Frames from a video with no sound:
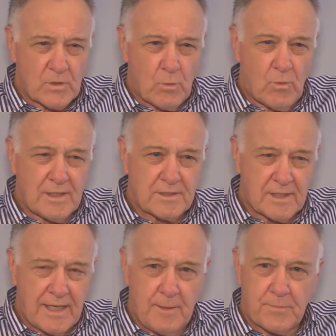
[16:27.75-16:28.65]
wants to
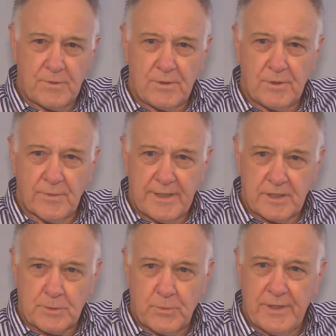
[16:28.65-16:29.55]
keep Eureka
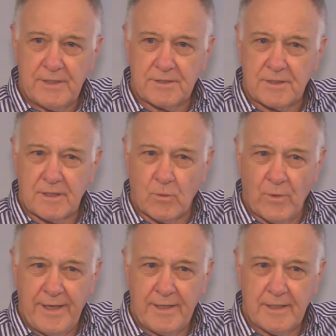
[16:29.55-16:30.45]
Springs in the
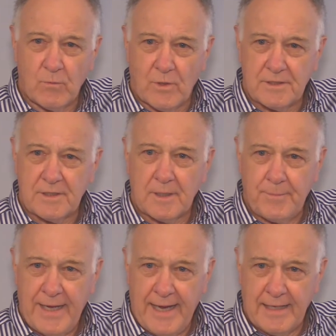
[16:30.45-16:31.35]
way it was in the
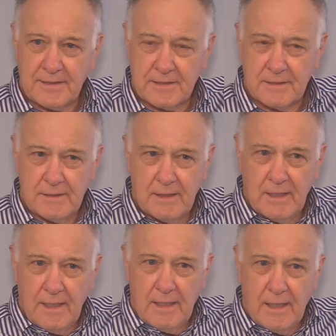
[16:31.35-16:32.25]
past,
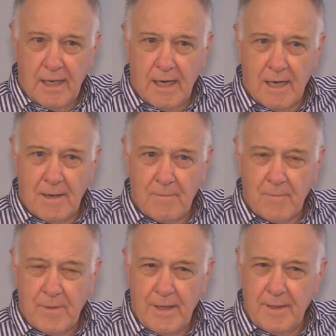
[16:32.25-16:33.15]

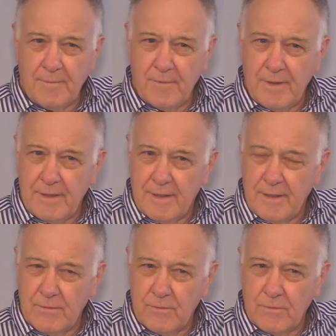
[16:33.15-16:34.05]
and
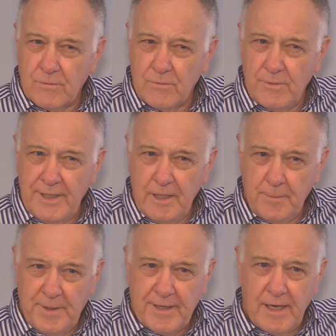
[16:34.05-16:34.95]
we need to
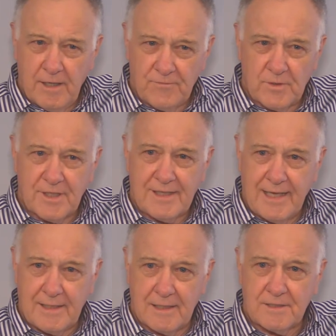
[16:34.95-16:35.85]
be careful that
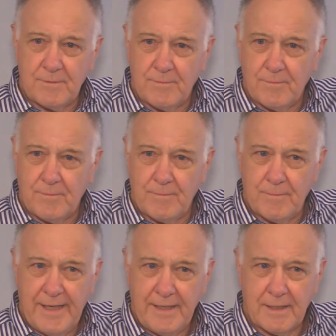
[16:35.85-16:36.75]
that doesn't
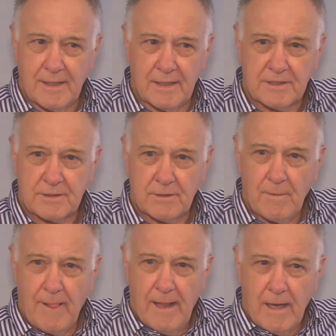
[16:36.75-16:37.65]
make us
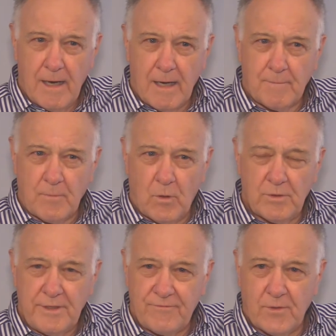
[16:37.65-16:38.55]

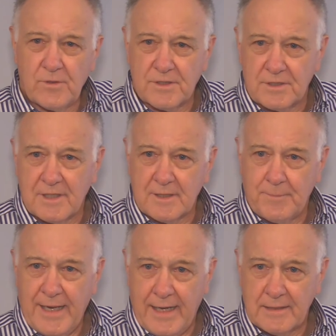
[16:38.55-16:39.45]
only focus on the
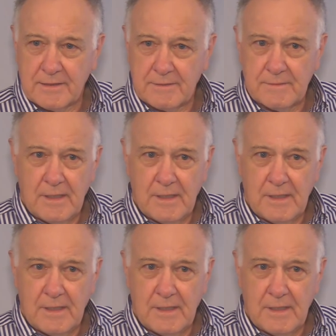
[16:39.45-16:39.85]
past.